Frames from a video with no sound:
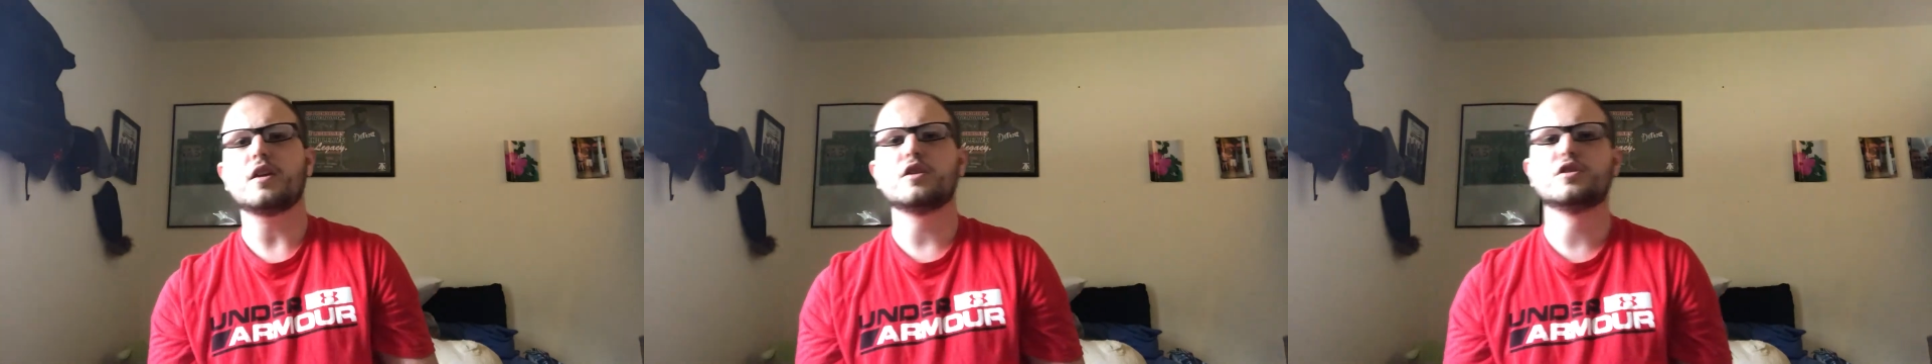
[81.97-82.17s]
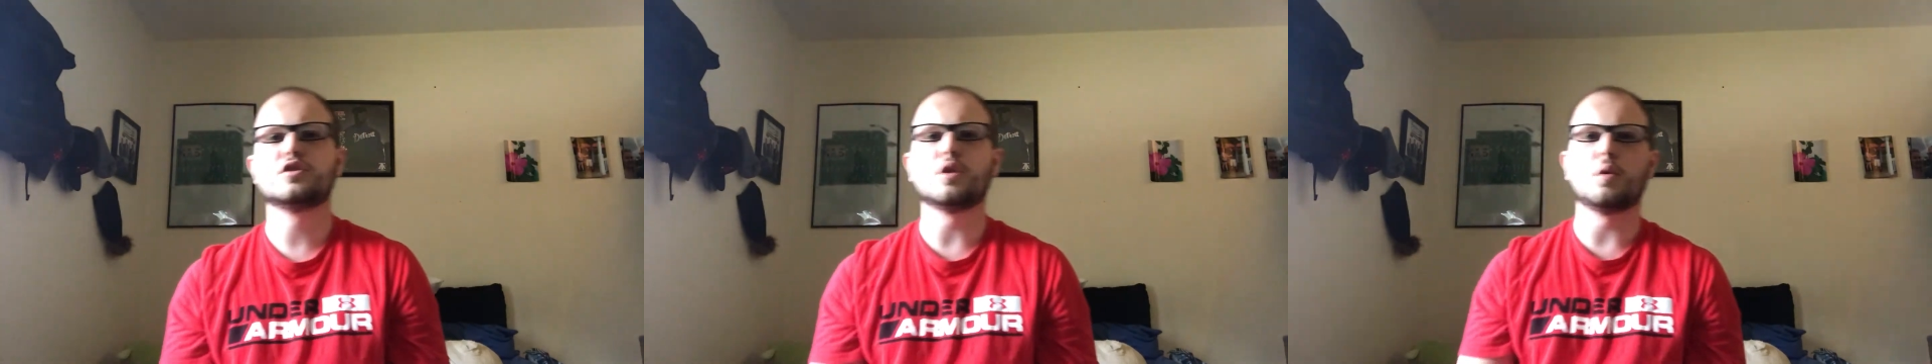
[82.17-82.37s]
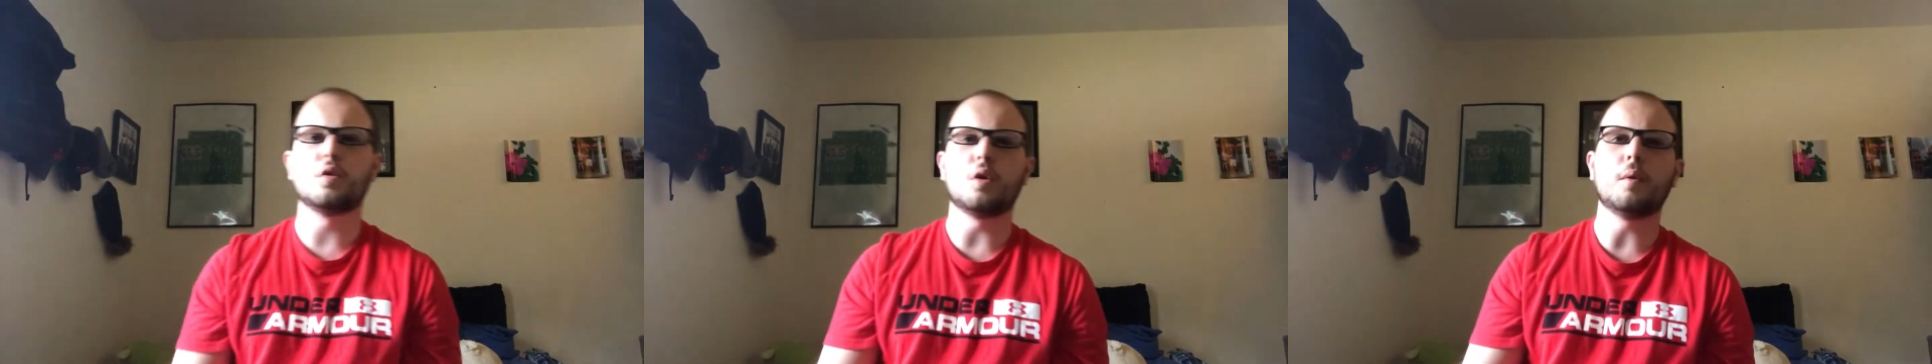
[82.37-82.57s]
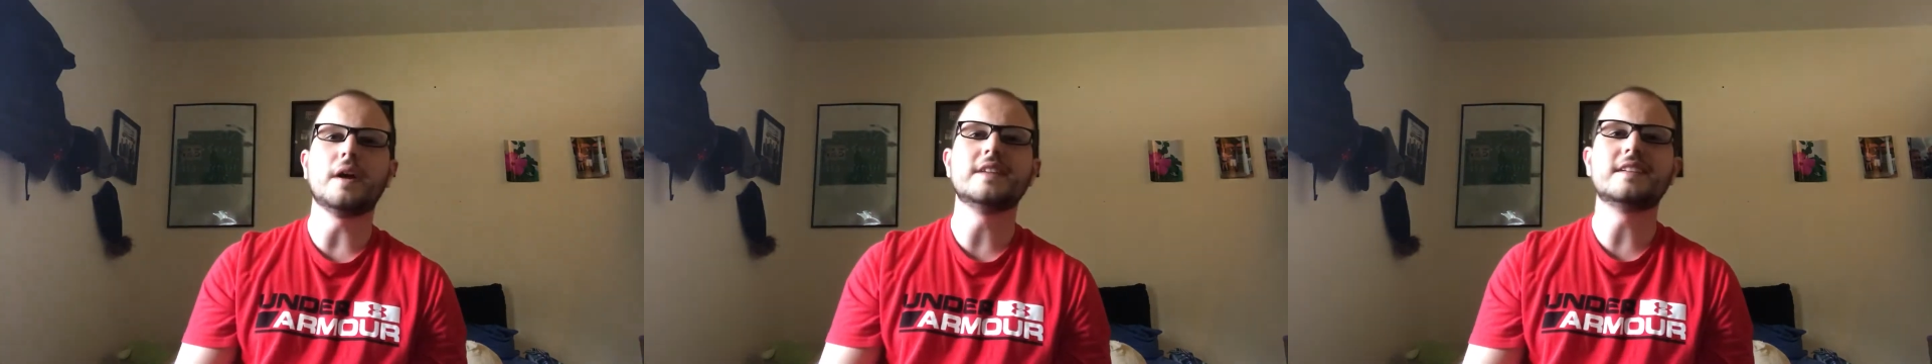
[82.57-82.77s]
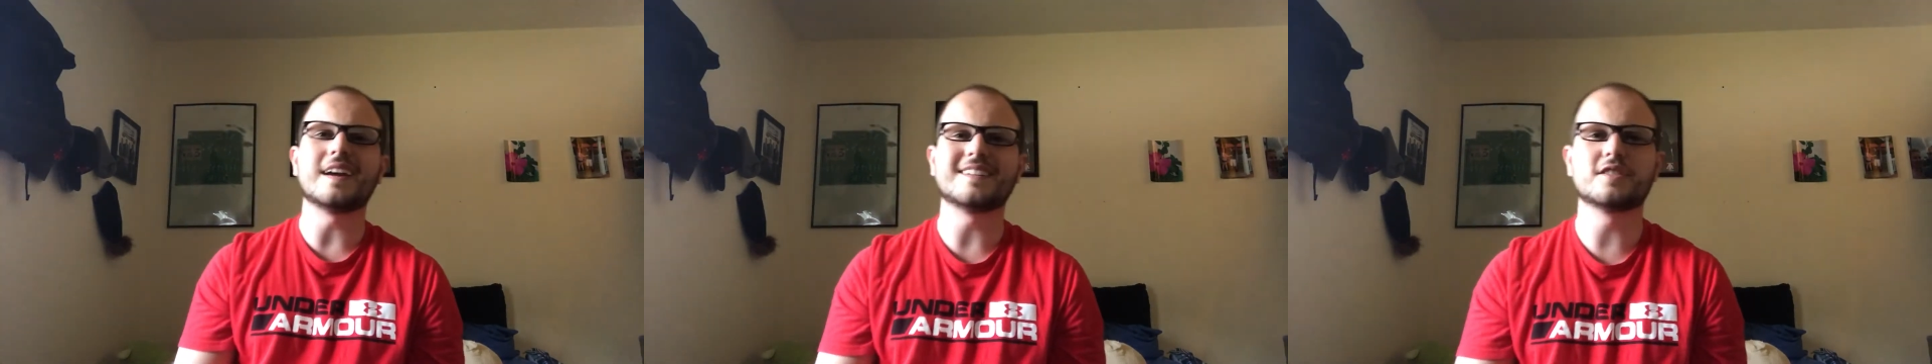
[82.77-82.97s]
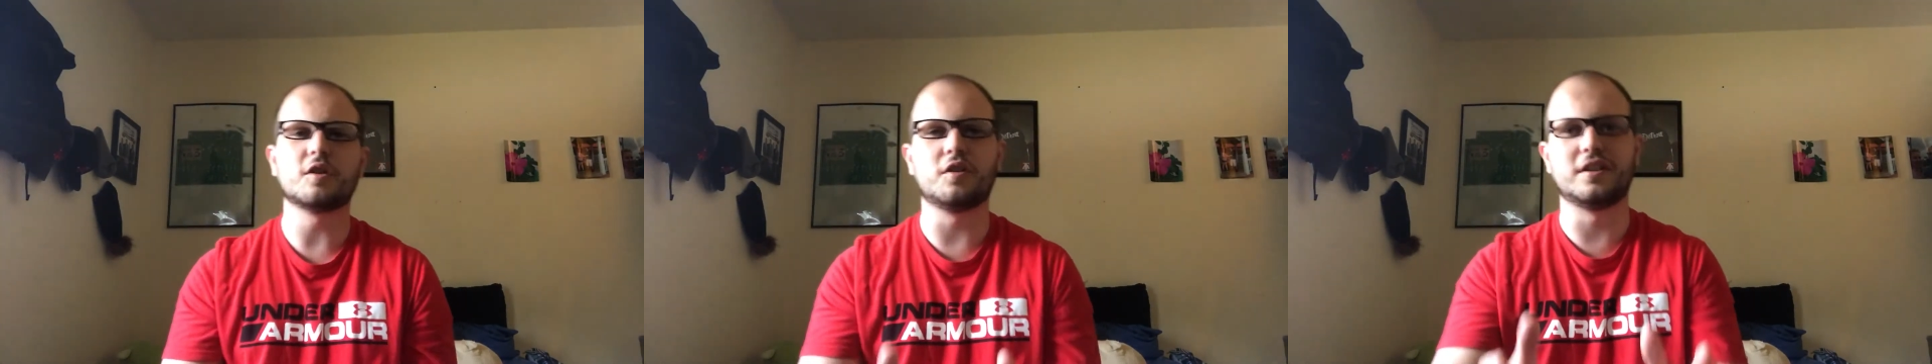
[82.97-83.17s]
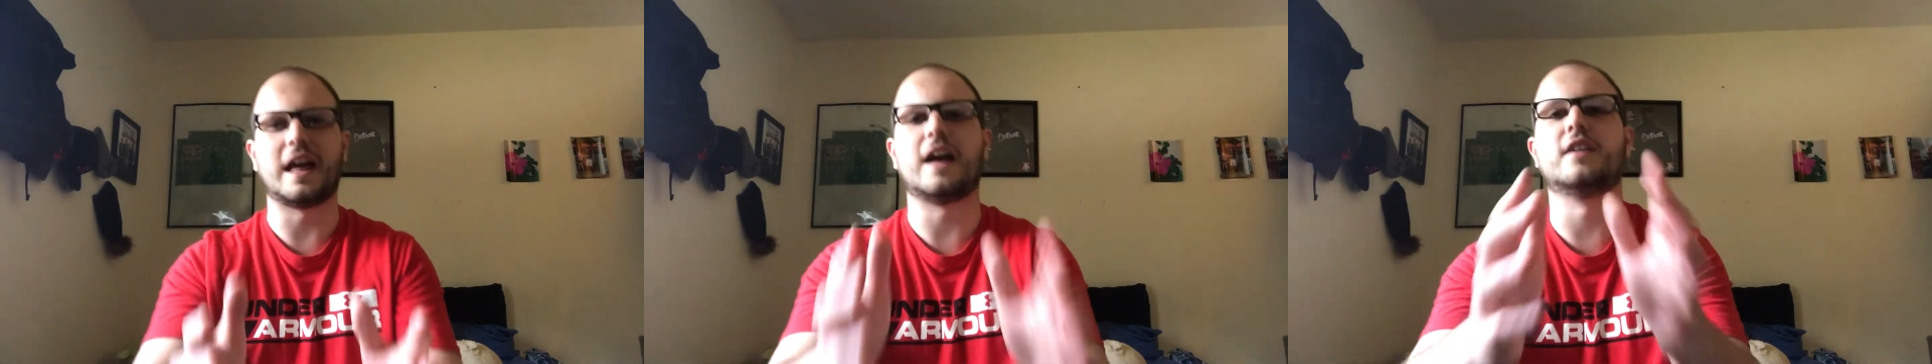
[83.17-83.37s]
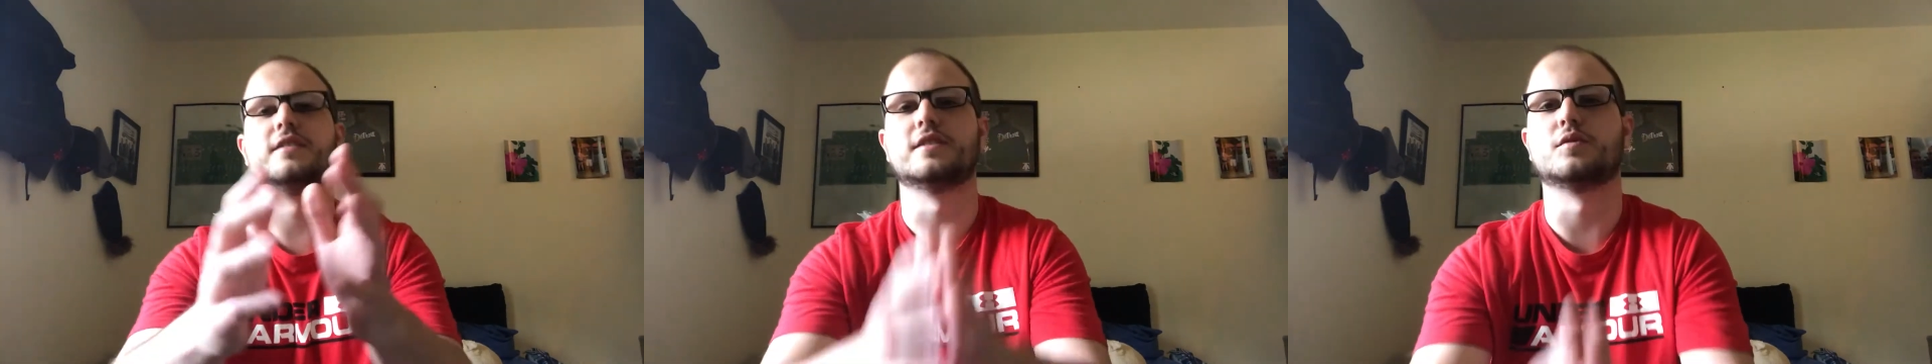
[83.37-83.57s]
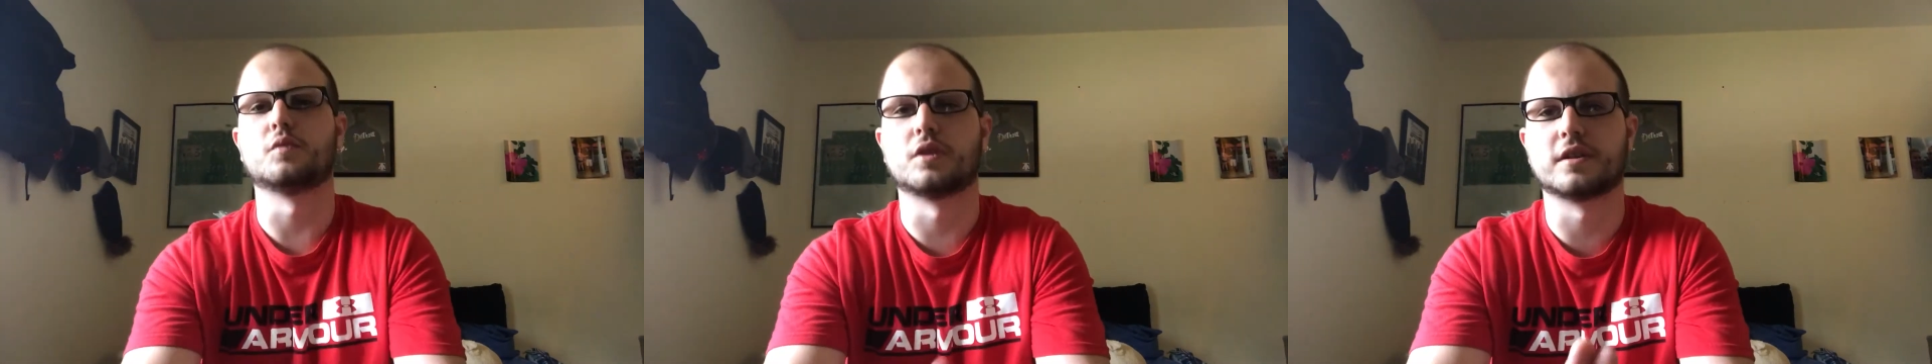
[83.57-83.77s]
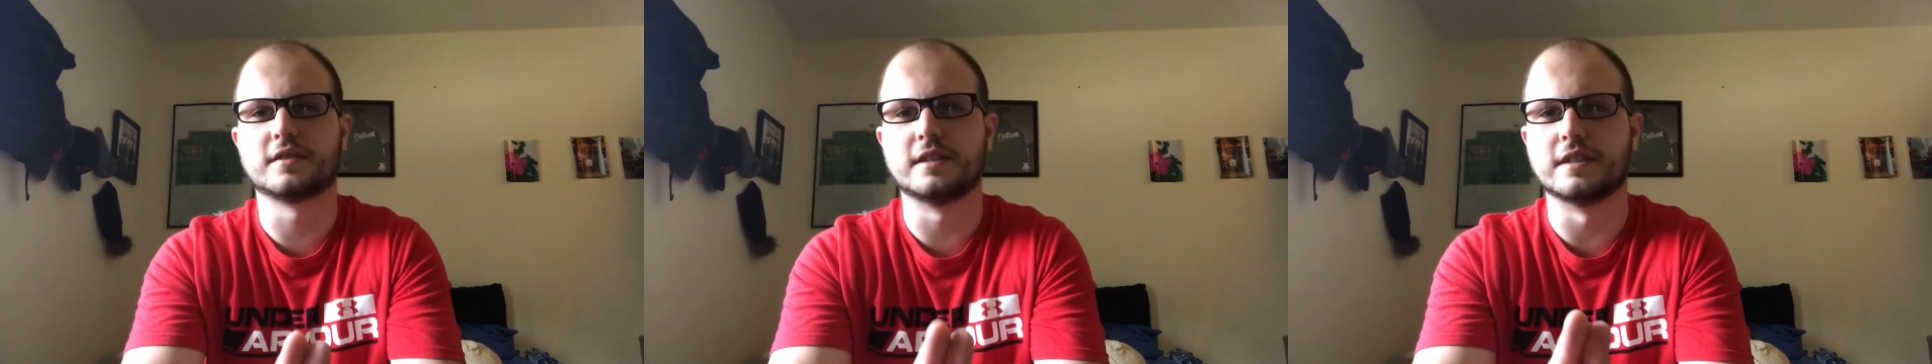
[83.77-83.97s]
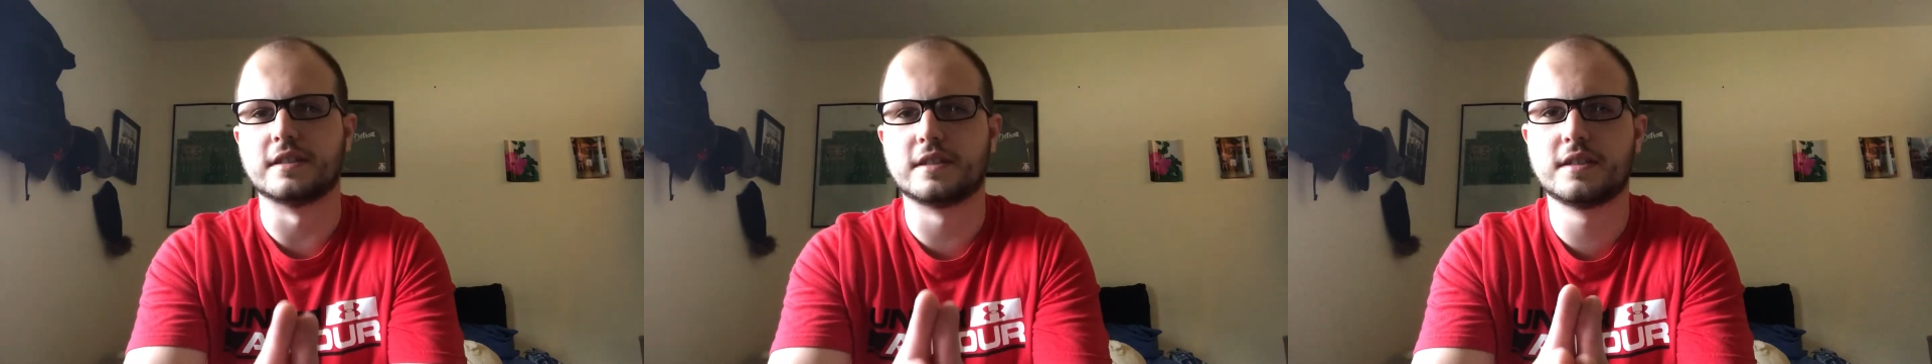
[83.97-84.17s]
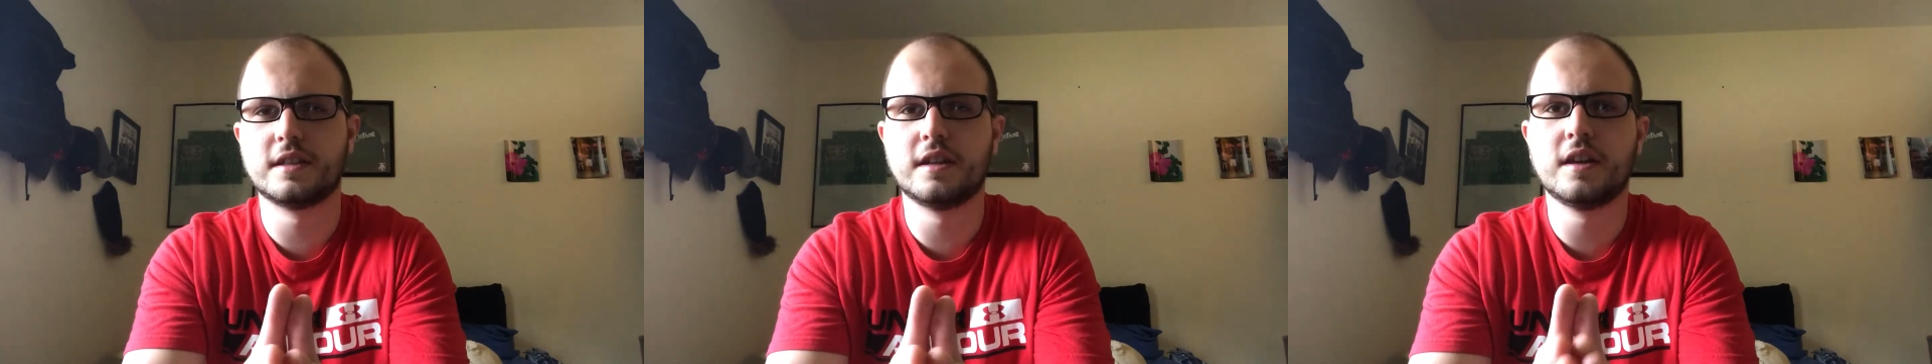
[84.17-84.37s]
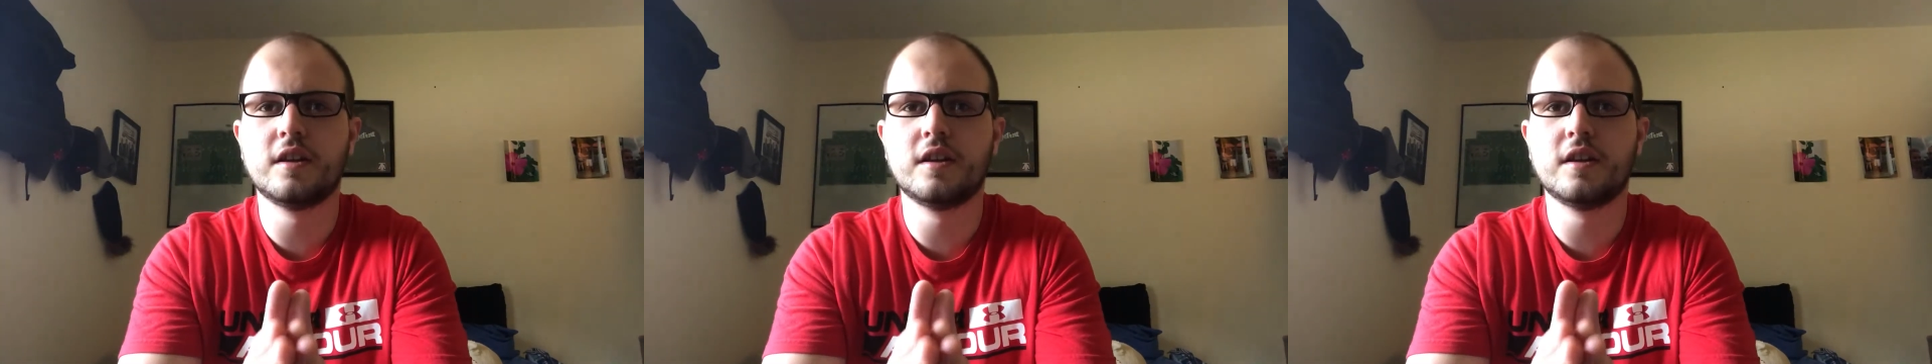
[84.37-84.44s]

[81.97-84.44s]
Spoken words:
So the way technical analysis works is